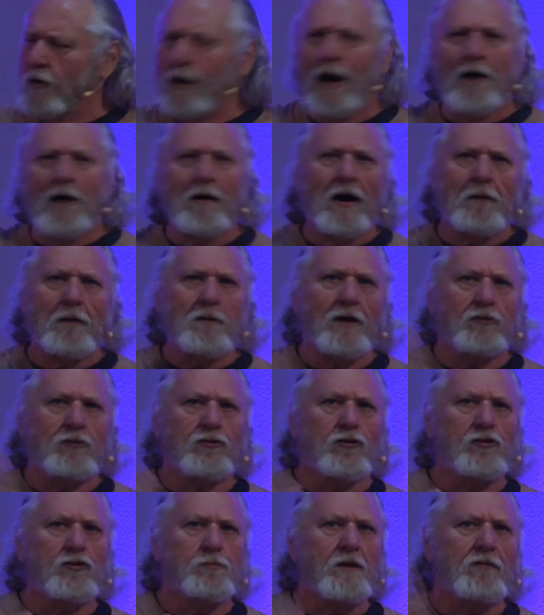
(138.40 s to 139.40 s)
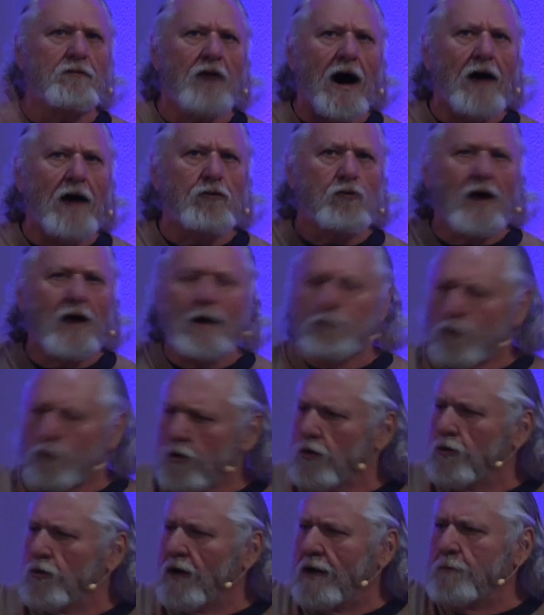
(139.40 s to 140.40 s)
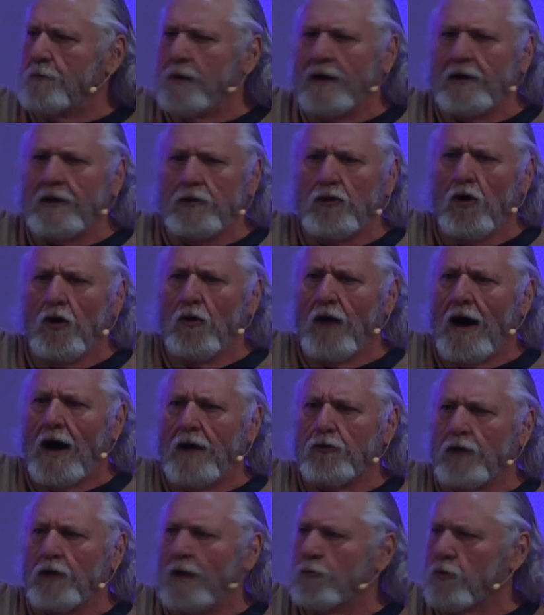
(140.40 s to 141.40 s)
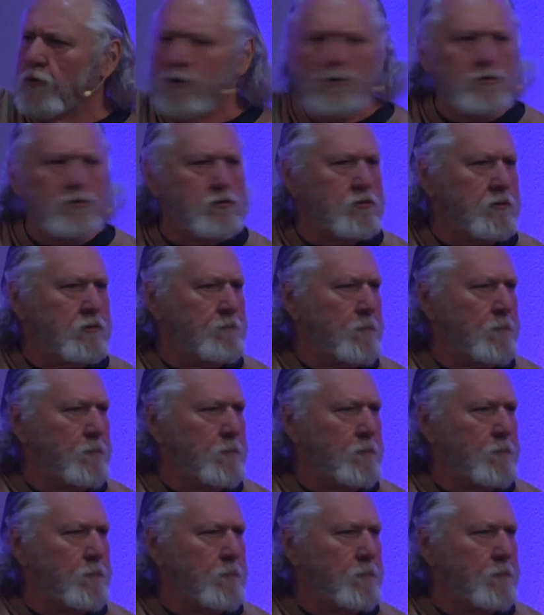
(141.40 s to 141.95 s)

uh, excuse me, of Andre Rieu. Anybody know Andre Rieu?